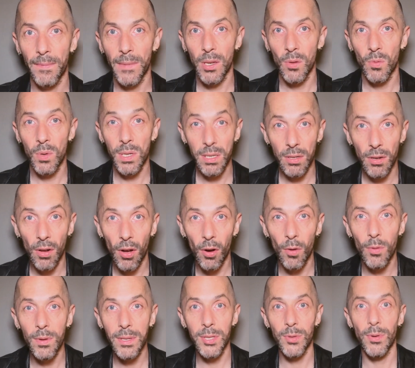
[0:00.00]
We should
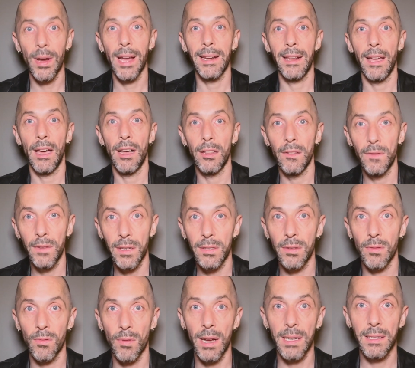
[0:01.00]
always try and elevate the
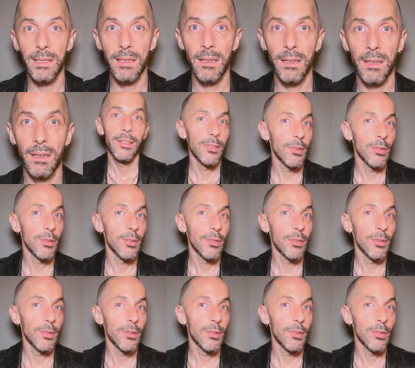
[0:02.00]
writing,